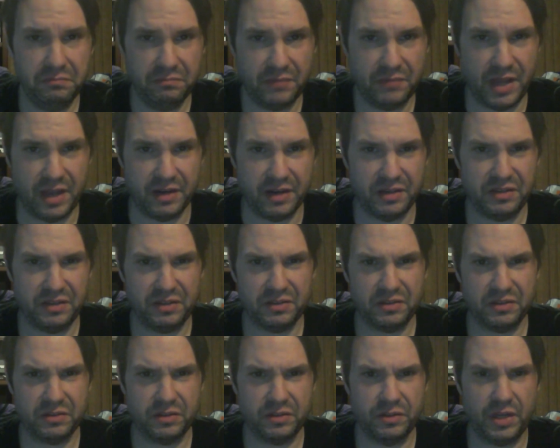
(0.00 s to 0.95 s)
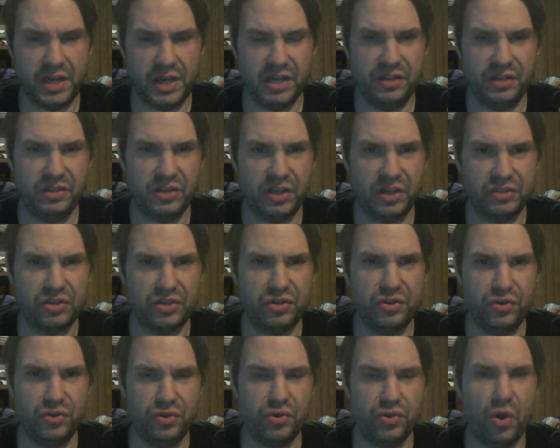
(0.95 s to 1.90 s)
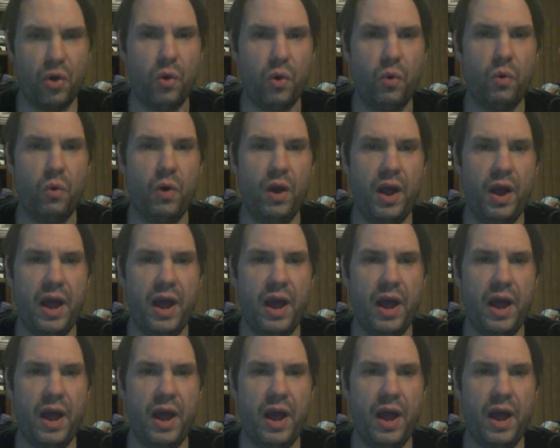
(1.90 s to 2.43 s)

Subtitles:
that he doesn't know